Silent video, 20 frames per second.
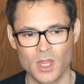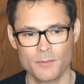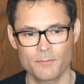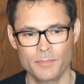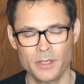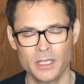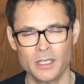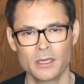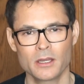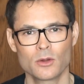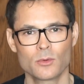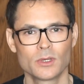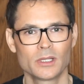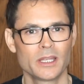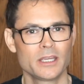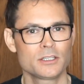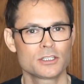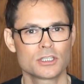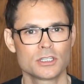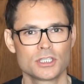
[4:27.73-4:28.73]
being in a
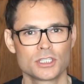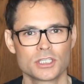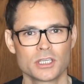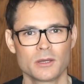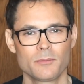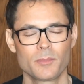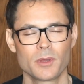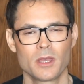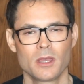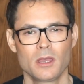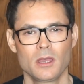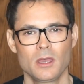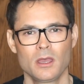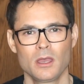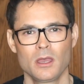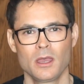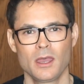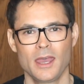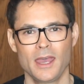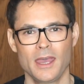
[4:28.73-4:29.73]
relationship
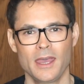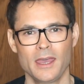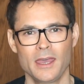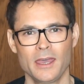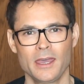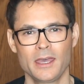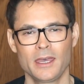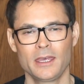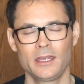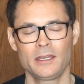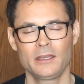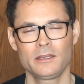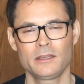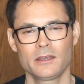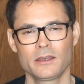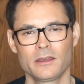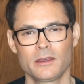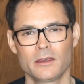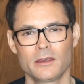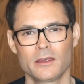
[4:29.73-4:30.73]
and
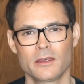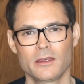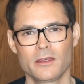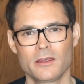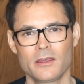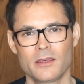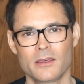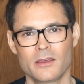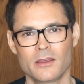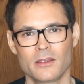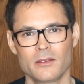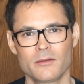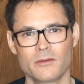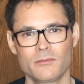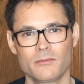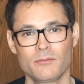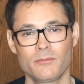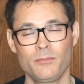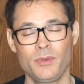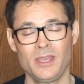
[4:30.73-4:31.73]

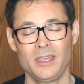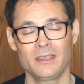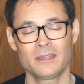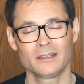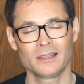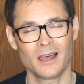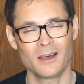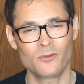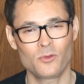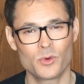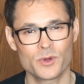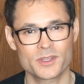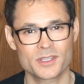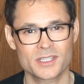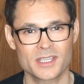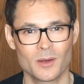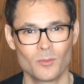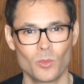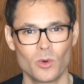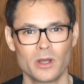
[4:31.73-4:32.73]
being in love with
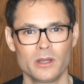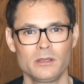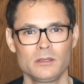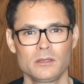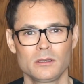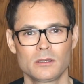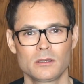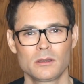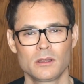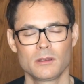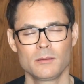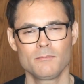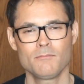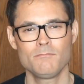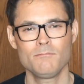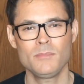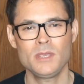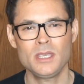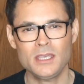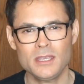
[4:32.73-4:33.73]
someone,
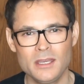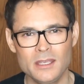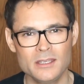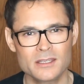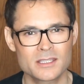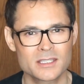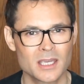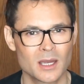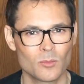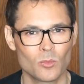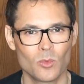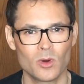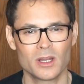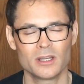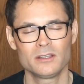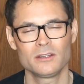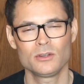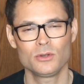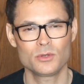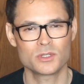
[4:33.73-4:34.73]
meeting
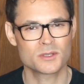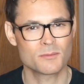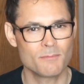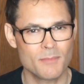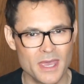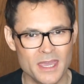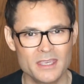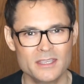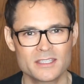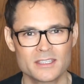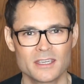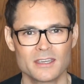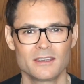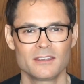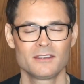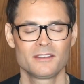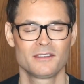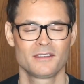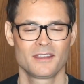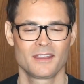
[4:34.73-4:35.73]
someone who's
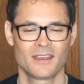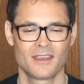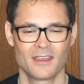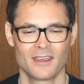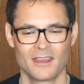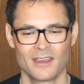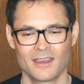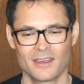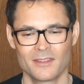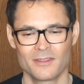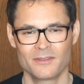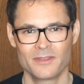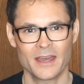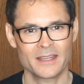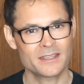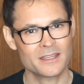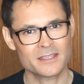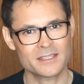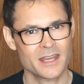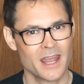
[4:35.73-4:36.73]
amazing.
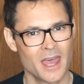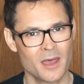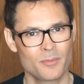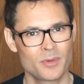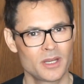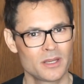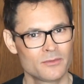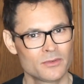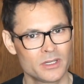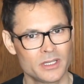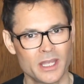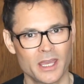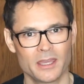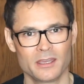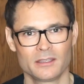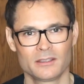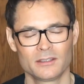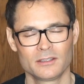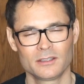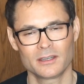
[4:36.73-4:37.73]
That doesn't happen every
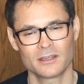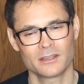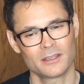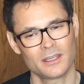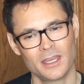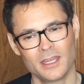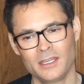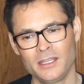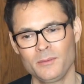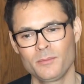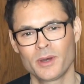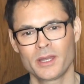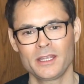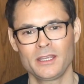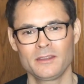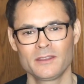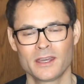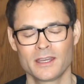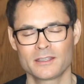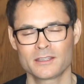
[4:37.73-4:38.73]
day.
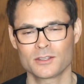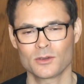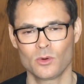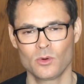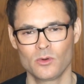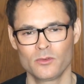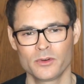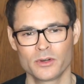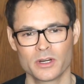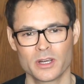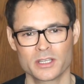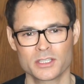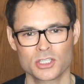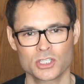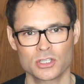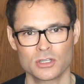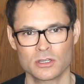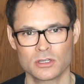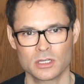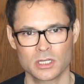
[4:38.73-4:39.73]
Anybody that's over a
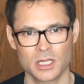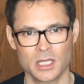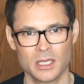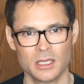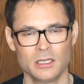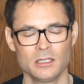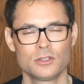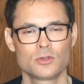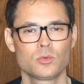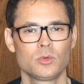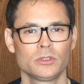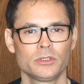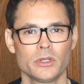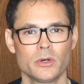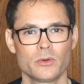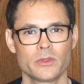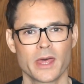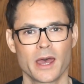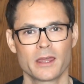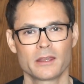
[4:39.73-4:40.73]
certain age will
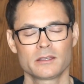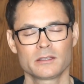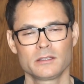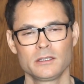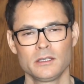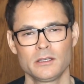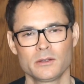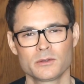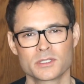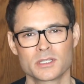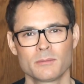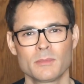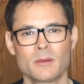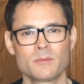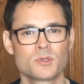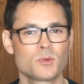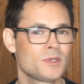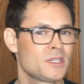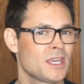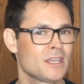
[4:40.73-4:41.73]
know that. You know,
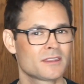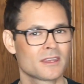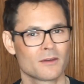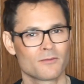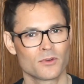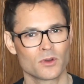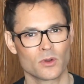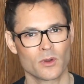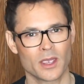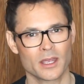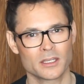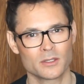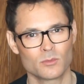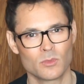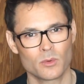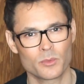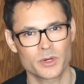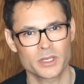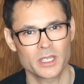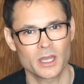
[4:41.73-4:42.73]
sometimes we take that for granted
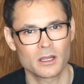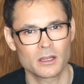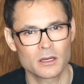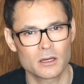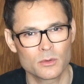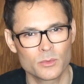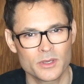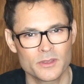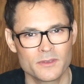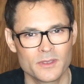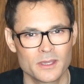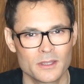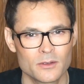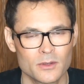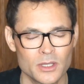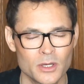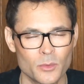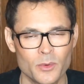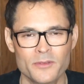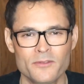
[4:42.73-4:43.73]
when we're younger. We think,
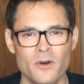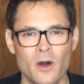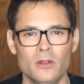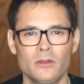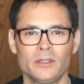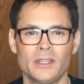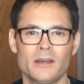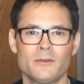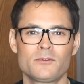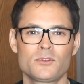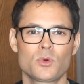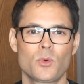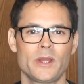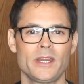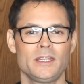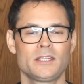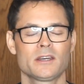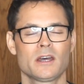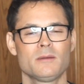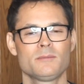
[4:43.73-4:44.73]
you know, we fall in love
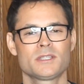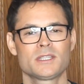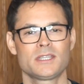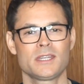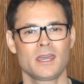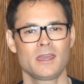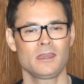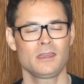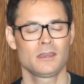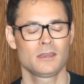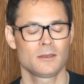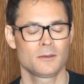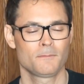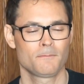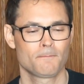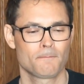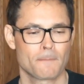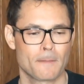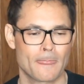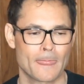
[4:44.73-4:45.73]
20 times a day.
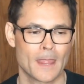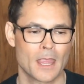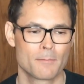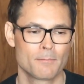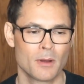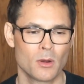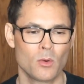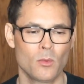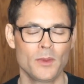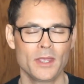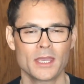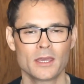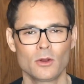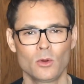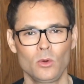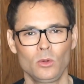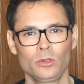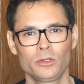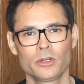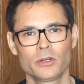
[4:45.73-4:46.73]
But when we get
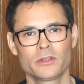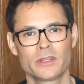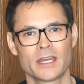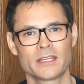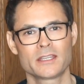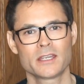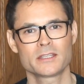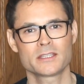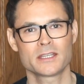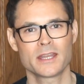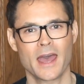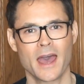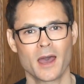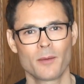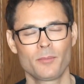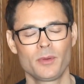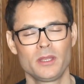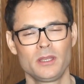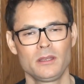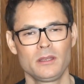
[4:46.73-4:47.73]
older, that doesn't
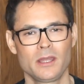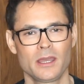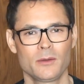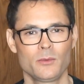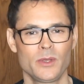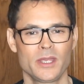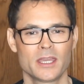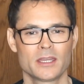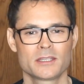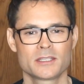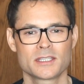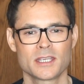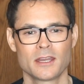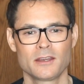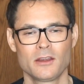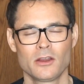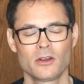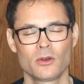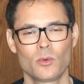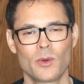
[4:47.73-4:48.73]
happen. We get set
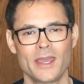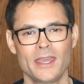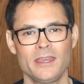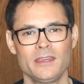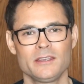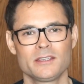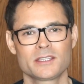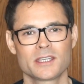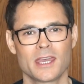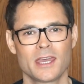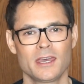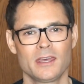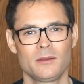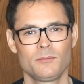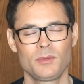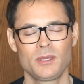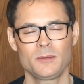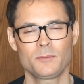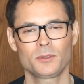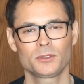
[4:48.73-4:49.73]
in our ways,
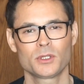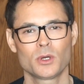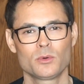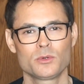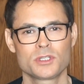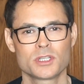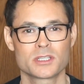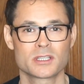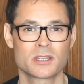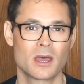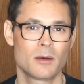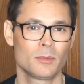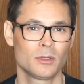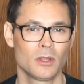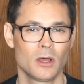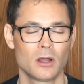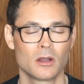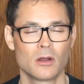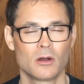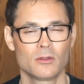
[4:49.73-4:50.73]
and people don't just come
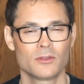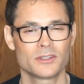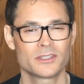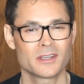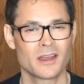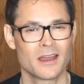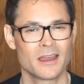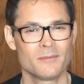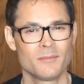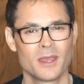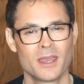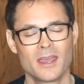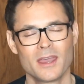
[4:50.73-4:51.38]
along all the time.